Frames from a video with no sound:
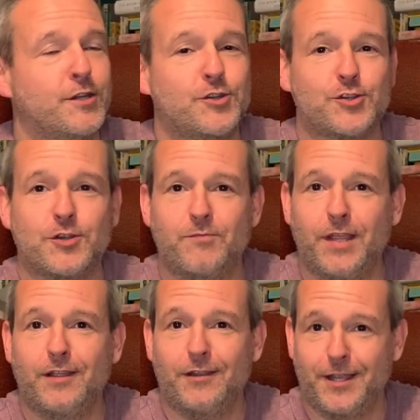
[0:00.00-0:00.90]
It should
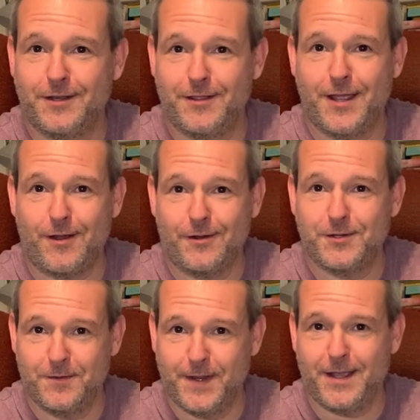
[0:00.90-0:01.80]
be linked there,
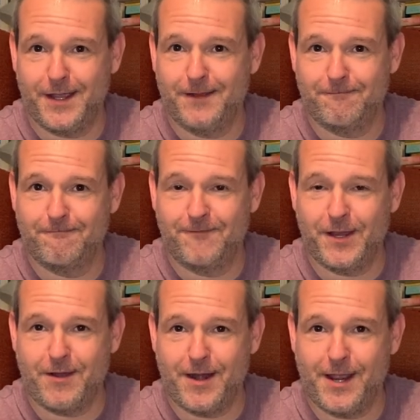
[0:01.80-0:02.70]
assuming I
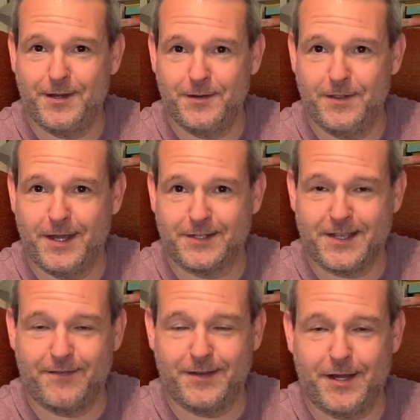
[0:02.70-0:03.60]
figure out how to do that, because
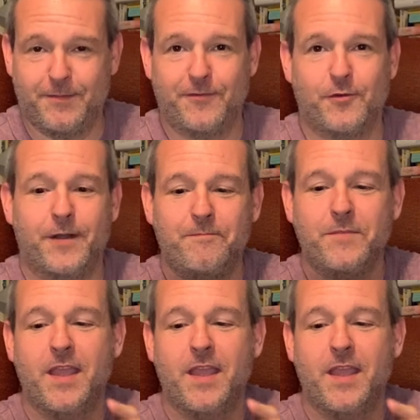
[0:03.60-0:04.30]
I haven't done it before.